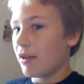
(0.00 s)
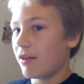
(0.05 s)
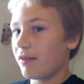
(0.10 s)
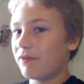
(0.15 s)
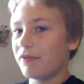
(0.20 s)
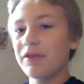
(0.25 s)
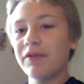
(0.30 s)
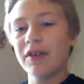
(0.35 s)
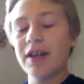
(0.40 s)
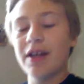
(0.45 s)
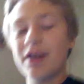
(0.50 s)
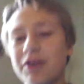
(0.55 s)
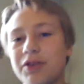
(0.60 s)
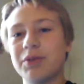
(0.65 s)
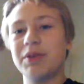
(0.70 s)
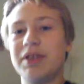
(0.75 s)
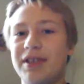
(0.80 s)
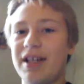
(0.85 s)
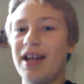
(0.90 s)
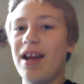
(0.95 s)
few videos
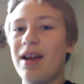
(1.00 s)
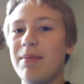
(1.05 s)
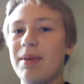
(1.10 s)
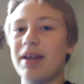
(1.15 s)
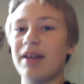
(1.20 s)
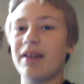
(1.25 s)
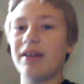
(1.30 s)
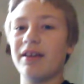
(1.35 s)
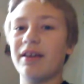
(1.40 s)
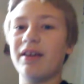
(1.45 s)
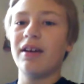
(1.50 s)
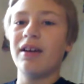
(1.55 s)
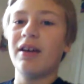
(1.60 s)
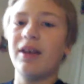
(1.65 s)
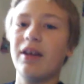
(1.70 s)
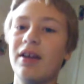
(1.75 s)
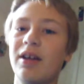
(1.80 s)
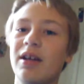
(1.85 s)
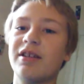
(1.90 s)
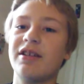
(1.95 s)
of Damien
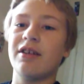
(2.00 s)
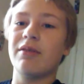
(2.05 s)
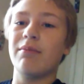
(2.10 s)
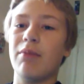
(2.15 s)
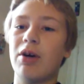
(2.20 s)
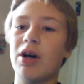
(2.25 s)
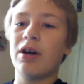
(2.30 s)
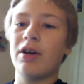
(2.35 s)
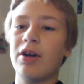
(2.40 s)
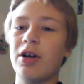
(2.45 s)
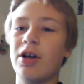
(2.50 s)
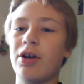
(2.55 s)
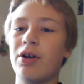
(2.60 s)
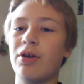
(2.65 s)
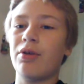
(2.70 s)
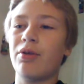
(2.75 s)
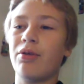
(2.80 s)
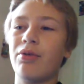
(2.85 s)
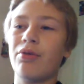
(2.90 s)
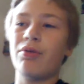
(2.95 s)

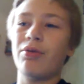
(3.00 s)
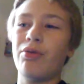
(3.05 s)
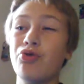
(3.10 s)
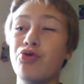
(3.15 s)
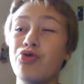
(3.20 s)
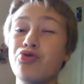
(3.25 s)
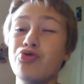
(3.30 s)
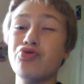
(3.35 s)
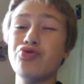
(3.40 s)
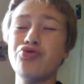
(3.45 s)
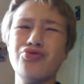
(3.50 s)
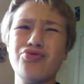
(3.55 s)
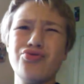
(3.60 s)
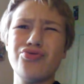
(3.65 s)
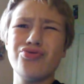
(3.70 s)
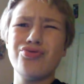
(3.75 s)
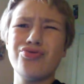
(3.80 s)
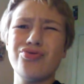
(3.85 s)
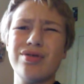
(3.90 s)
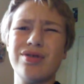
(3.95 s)

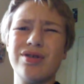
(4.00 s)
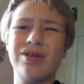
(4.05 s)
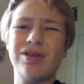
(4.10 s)
tomorrow.